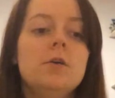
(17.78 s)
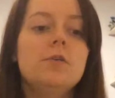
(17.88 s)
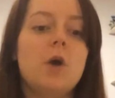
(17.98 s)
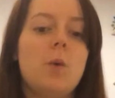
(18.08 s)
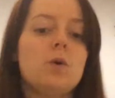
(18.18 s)

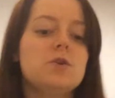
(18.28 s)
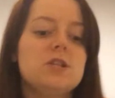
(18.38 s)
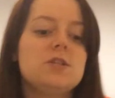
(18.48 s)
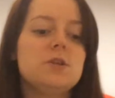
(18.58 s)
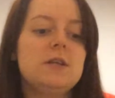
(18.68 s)
So, what
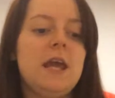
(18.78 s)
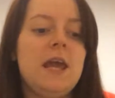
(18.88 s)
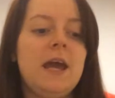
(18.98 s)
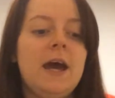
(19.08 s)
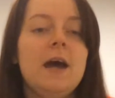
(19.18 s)
she's done
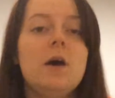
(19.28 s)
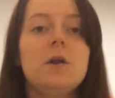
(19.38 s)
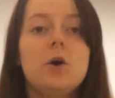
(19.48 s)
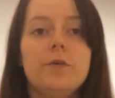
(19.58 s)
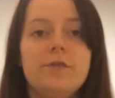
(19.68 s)
here,
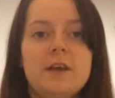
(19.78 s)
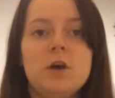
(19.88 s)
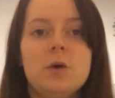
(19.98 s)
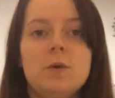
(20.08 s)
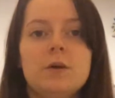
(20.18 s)
and I've sent
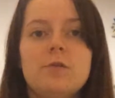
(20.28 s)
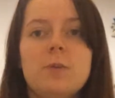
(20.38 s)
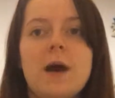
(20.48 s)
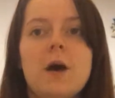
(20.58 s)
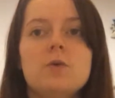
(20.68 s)
her one as
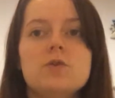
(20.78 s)
well,